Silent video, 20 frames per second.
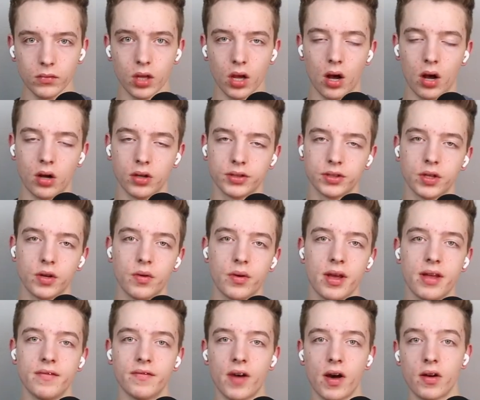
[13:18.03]
Also,
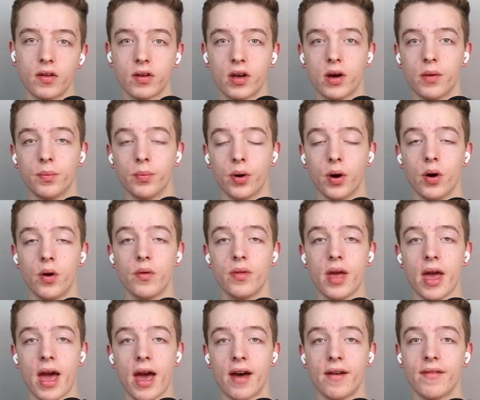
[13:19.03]
in Final Cut Pro,
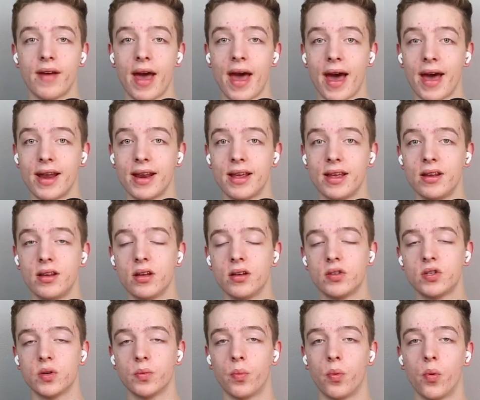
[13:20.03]
they have added
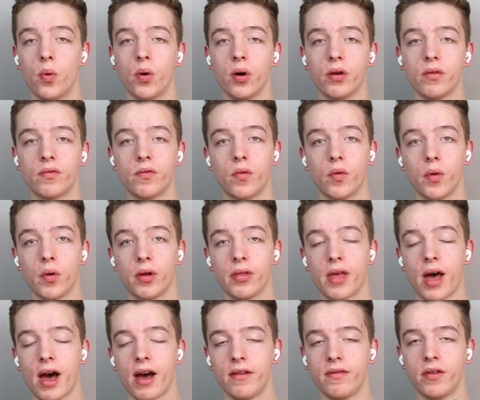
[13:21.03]
support for
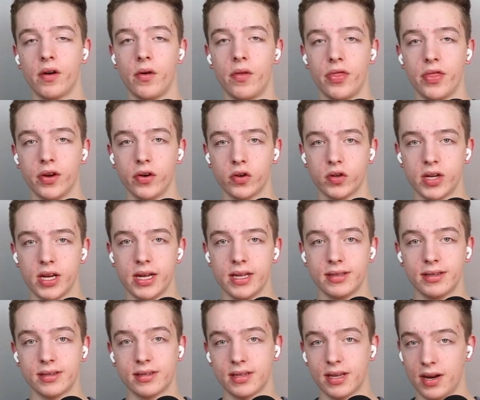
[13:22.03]
the iPhone
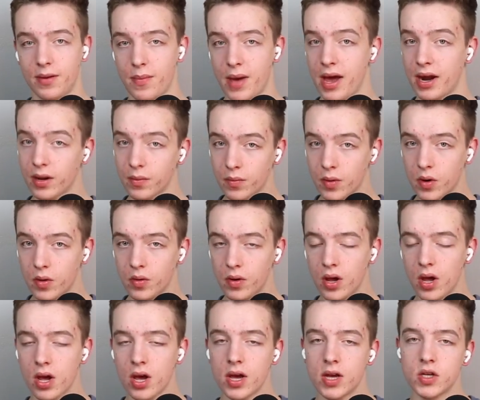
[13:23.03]
13's cinematic mode,
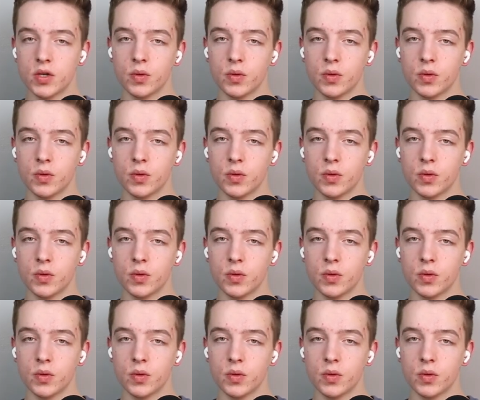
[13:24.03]
to